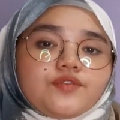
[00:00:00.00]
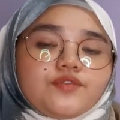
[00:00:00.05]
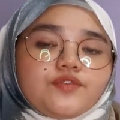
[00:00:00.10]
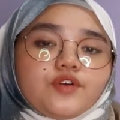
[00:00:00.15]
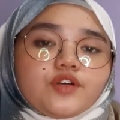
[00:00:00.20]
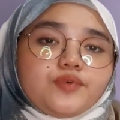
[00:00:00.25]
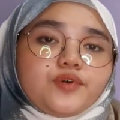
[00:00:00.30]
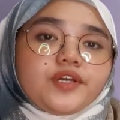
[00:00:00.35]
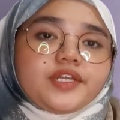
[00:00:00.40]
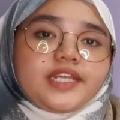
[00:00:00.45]

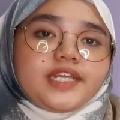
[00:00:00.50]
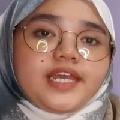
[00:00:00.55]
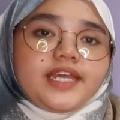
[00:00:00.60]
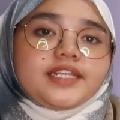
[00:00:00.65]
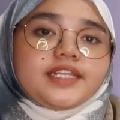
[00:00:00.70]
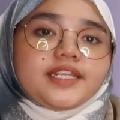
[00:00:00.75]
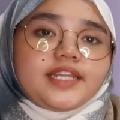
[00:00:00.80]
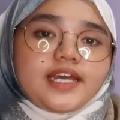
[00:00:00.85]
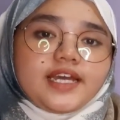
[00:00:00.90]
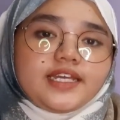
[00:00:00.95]

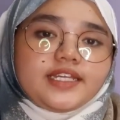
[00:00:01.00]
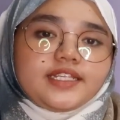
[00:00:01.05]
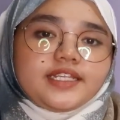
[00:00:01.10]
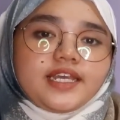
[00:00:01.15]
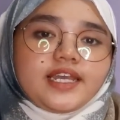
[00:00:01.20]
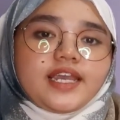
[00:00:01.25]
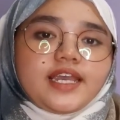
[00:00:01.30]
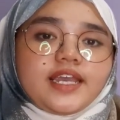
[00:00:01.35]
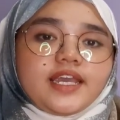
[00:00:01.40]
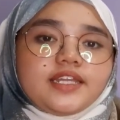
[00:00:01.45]
4.89
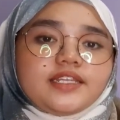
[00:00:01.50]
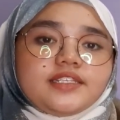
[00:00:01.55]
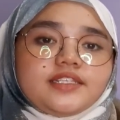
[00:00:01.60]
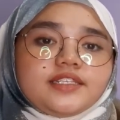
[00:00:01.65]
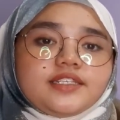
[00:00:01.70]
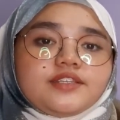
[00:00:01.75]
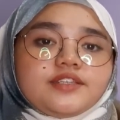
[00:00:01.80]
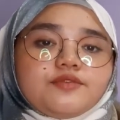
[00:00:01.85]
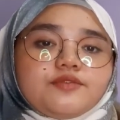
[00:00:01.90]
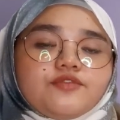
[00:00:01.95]
and
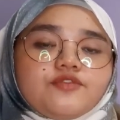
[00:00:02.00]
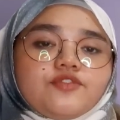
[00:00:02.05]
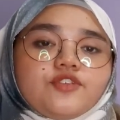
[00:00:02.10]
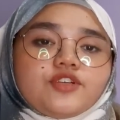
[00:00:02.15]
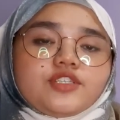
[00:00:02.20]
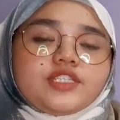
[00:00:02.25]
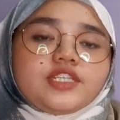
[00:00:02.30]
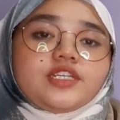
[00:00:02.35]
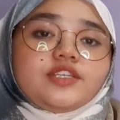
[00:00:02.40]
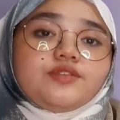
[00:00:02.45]

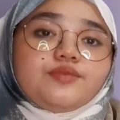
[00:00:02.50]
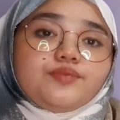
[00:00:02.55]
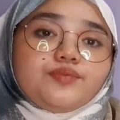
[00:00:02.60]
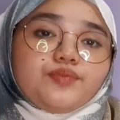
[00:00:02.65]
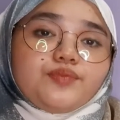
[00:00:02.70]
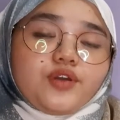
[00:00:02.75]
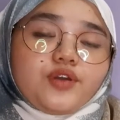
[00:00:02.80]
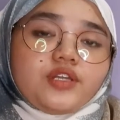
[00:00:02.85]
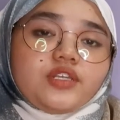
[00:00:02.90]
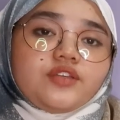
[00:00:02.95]

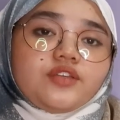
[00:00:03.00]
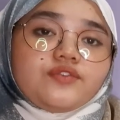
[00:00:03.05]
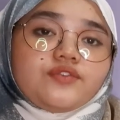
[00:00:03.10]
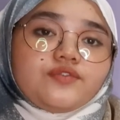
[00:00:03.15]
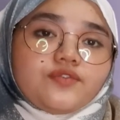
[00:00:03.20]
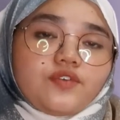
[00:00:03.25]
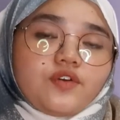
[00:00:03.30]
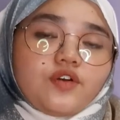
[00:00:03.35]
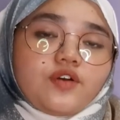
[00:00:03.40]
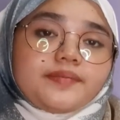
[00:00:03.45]

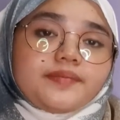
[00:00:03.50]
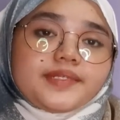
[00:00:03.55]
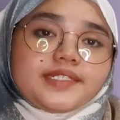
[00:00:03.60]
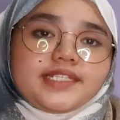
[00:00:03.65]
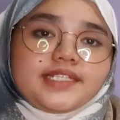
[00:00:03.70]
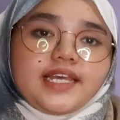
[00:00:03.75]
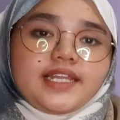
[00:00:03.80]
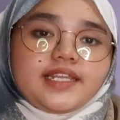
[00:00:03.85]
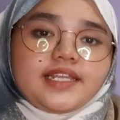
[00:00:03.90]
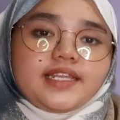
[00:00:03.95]

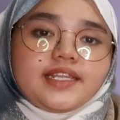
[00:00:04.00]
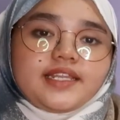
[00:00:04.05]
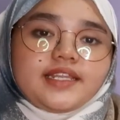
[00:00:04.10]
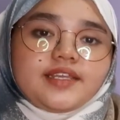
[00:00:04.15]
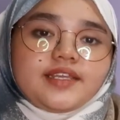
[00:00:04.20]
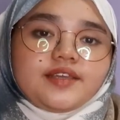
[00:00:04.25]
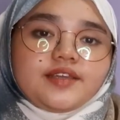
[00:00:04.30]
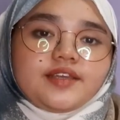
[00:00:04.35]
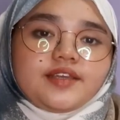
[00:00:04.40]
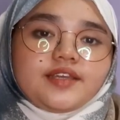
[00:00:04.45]
14.4%
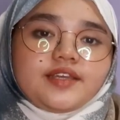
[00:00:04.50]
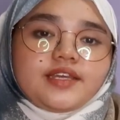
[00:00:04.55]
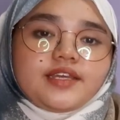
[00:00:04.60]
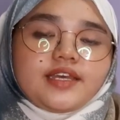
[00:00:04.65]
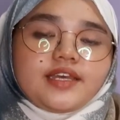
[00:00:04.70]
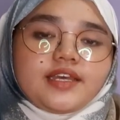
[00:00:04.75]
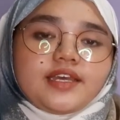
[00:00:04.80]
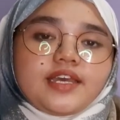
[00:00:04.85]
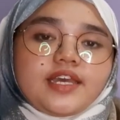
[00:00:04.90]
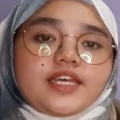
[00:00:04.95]

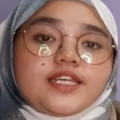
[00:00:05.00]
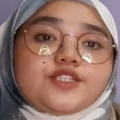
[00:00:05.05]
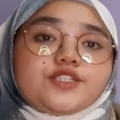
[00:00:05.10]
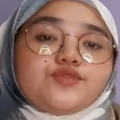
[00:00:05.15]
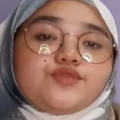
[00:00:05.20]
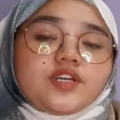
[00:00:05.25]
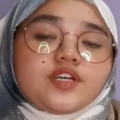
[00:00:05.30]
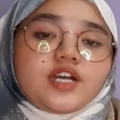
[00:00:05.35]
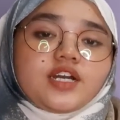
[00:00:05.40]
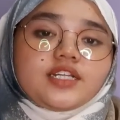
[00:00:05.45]
as
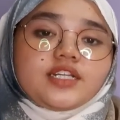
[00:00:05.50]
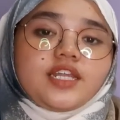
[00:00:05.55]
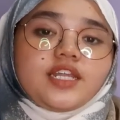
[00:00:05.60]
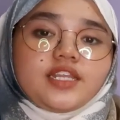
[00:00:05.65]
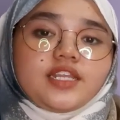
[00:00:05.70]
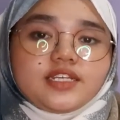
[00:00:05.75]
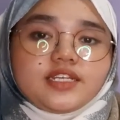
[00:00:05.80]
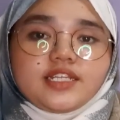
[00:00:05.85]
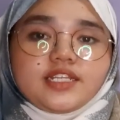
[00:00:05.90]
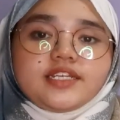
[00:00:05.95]
we calculate
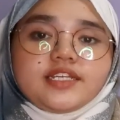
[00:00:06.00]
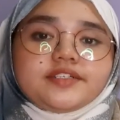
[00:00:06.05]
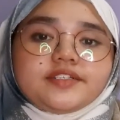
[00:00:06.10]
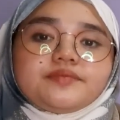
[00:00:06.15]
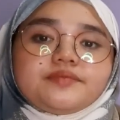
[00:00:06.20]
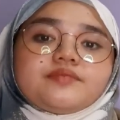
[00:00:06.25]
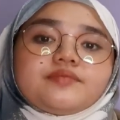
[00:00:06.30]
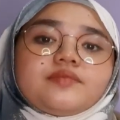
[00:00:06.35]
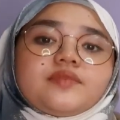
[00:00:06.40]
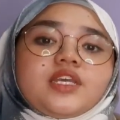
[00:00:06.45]
earlier.
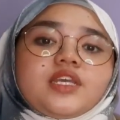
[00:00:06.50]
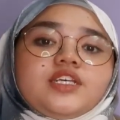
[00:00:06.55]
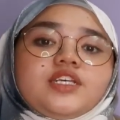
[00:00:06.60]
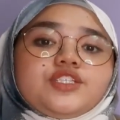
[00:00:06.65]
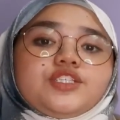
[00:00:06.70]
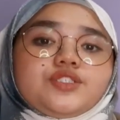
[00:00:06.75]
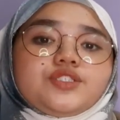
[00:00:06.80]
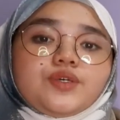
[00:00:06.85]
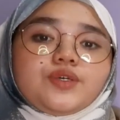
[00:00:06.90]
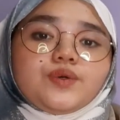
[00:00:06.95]

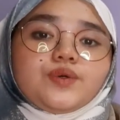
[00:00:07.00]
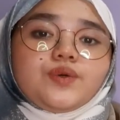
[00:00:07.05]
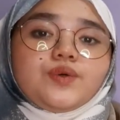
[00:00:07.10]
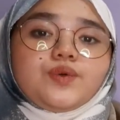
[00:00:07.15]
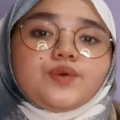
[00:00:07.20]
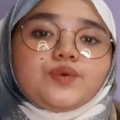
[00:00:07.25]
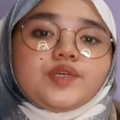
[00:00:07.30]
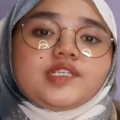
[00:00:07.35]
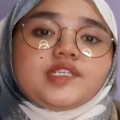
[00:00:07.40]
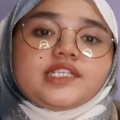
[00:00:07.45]
So
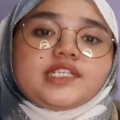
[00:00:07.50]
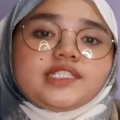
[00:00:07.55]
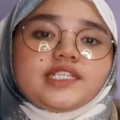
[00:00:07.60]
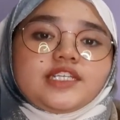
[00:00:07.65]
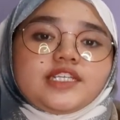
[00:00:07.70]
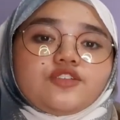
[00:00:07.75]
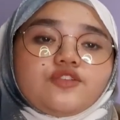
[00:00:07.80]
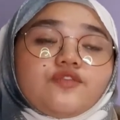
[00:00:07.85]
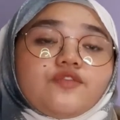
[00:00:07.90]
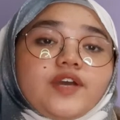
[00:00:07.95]
we just
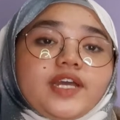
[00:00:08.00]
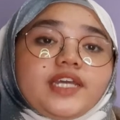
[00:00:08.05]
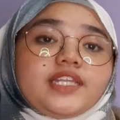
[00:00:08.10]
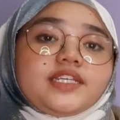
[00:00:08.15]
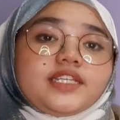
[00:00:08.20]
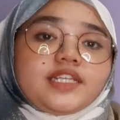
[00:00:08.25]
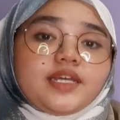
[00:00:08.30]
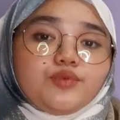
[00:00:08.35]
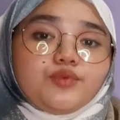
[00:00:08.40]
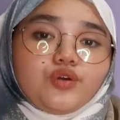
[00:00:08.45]
need to find the
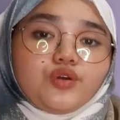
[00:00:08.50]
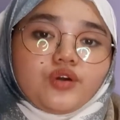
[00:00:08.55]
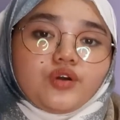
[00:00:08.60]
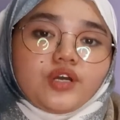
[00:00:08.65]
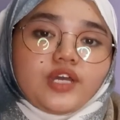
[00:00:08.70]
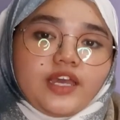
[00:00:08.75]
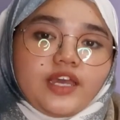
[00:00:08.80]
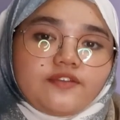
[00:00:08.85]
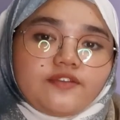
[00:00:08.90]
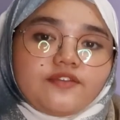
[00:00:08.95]

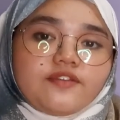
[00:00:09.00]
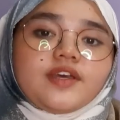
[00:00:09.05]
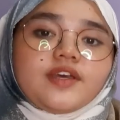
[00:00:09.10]
WOF.